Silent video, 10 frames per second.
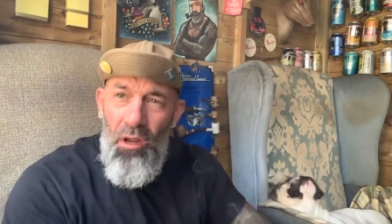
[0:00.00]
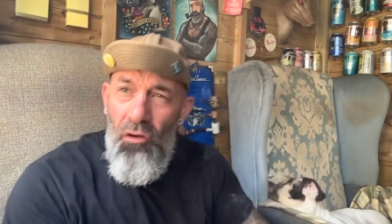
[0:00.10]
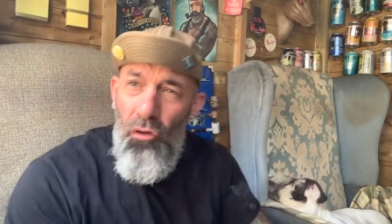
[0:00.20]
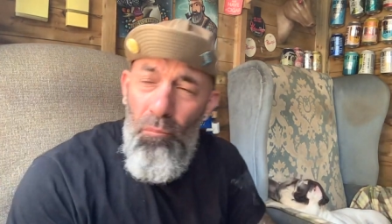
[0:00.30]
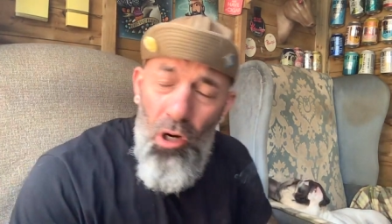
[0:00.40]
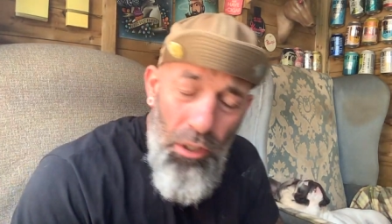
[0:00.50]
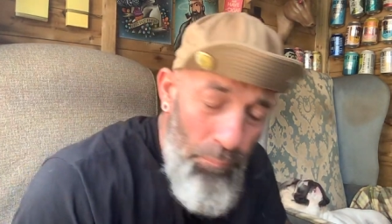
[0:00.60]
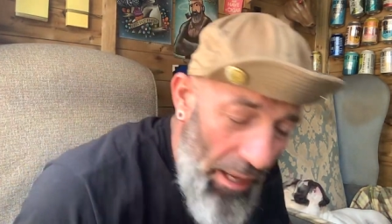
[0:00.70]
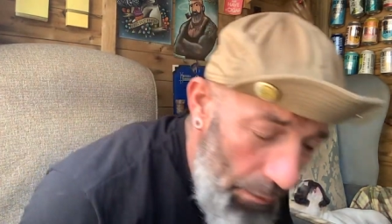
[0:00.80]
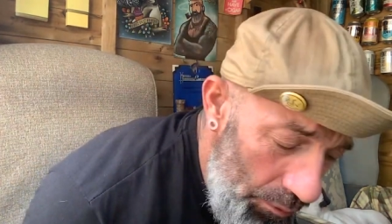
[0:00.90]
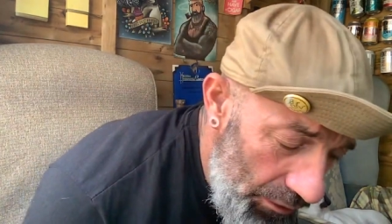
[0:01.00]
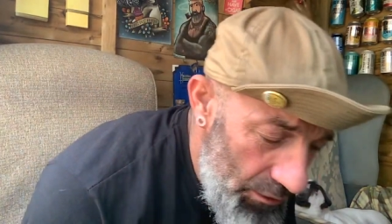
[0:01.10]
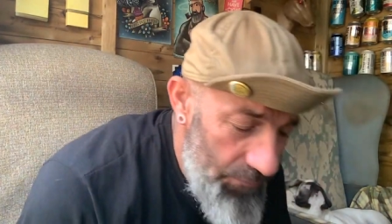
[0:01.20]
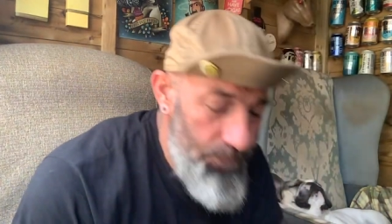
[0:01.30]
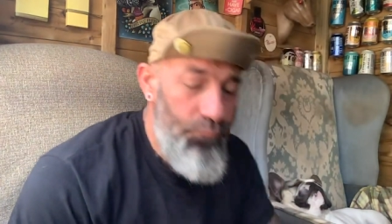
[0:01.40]
Good morning,
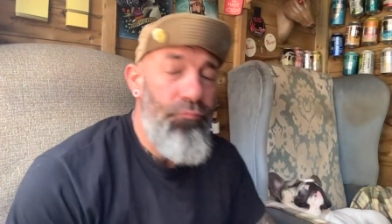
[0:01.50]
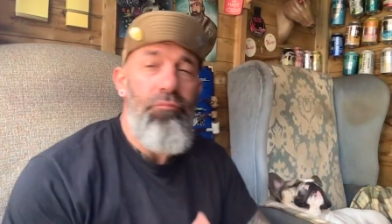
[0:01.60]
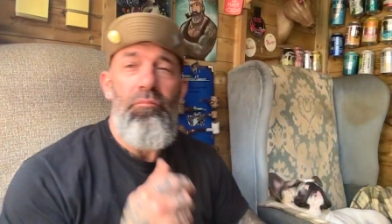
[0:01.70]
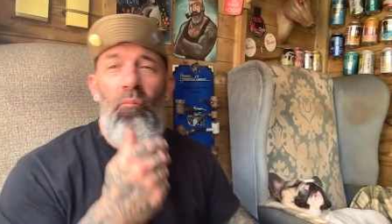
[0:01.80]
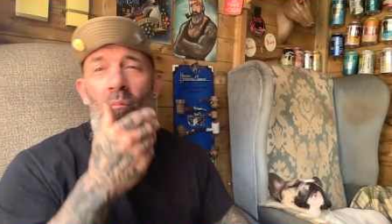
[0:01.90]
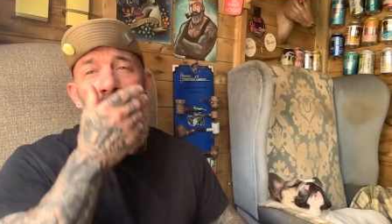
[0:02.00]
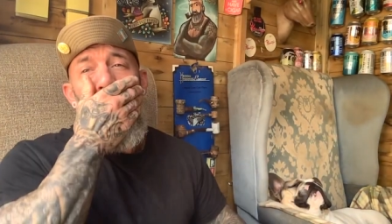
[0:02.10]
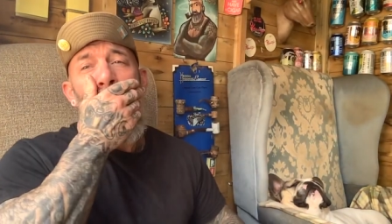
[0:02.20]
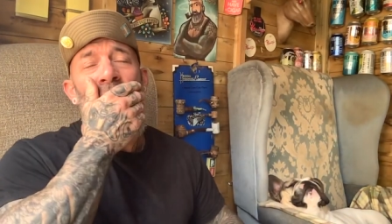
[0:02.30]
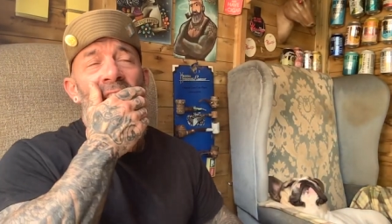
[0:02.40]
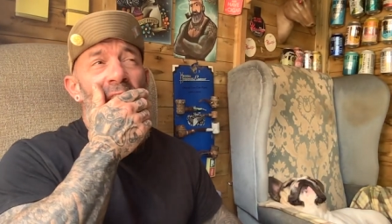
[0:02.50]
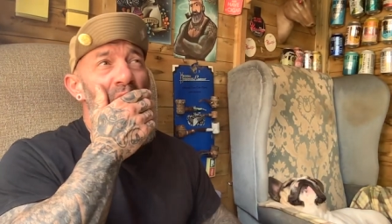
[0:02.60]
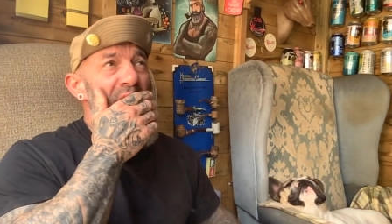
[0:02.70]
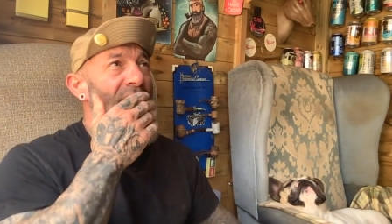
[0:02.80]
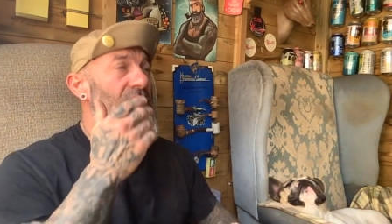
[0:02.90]
Pipers. Hope you're all
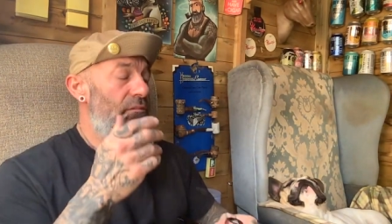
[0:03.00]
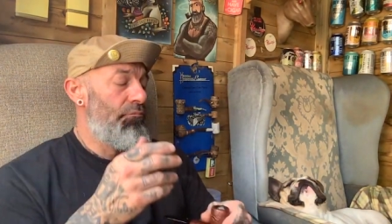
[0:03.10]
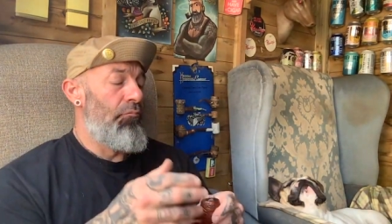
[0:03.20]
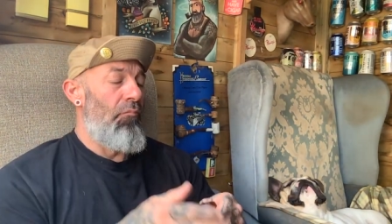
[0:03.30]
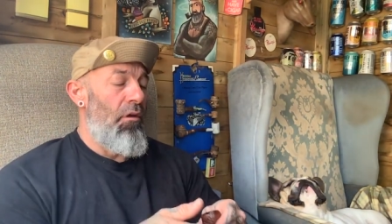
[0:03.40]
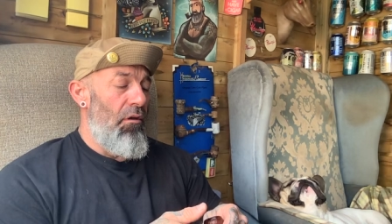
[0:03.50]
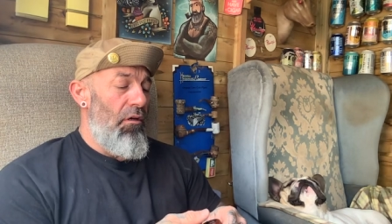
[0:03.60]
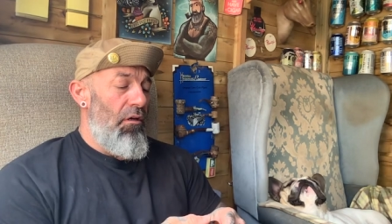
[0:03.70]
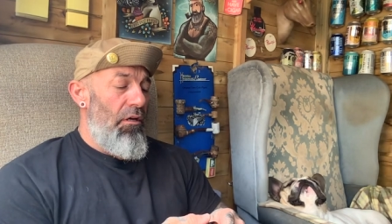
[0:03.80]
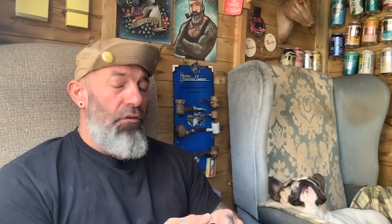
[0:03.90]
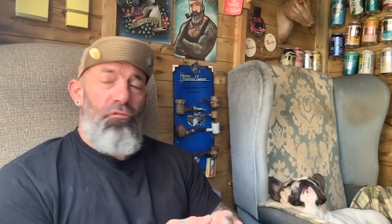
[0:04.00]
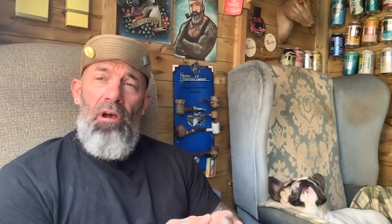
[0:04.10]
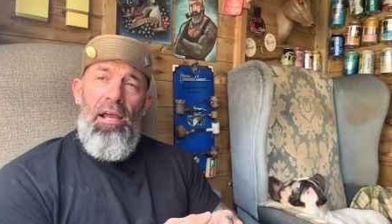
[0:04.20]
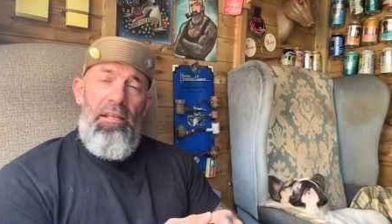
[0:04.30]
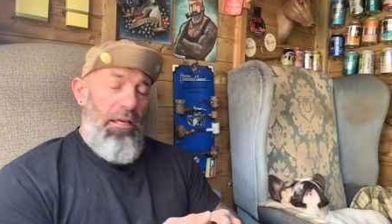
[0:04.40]
well. It's
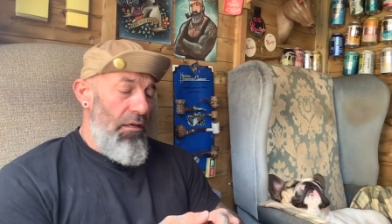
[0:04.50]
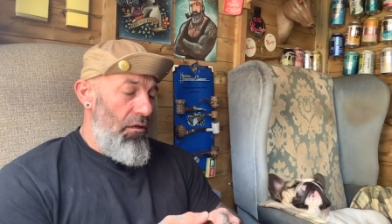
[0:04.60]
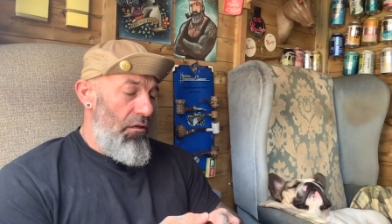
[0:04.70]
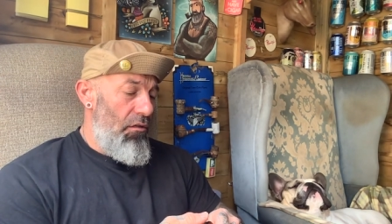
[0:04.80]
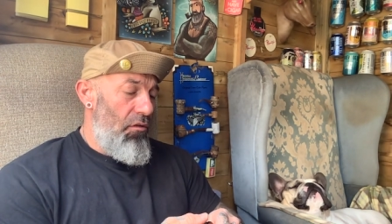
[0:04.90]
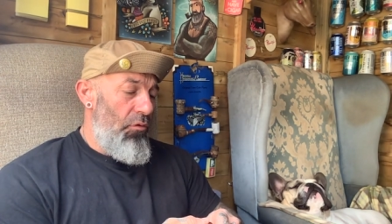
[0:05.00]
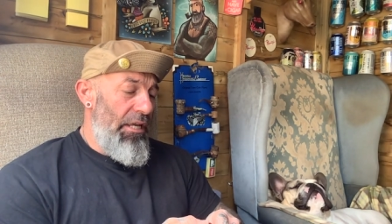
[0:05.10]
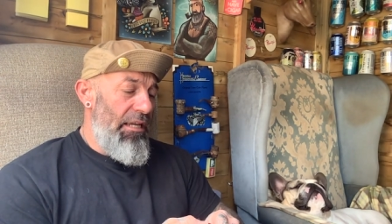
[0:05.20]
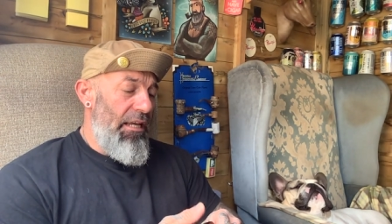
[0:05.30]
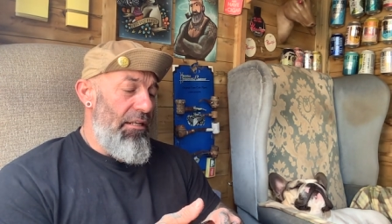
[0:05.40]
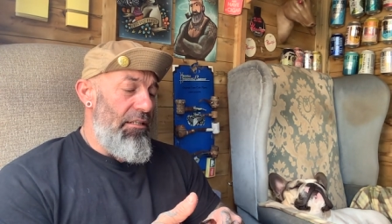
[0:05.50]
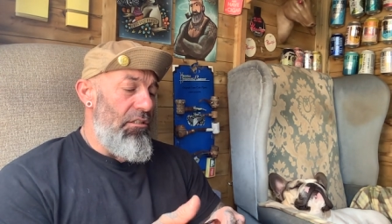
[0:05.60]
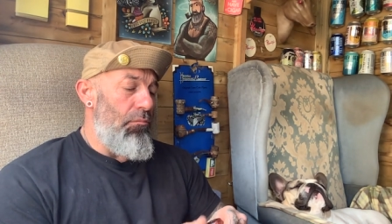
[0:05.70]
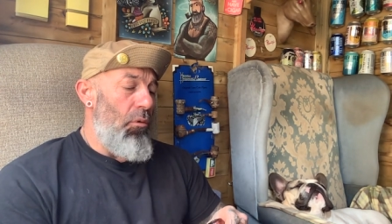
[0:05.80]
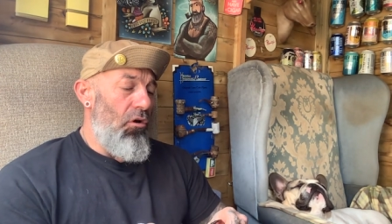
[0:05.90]
Friday. The weekend
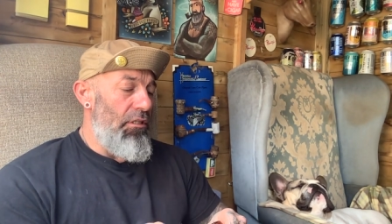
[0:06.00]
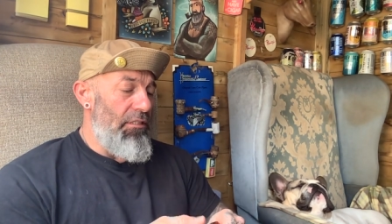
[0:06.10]
is upon us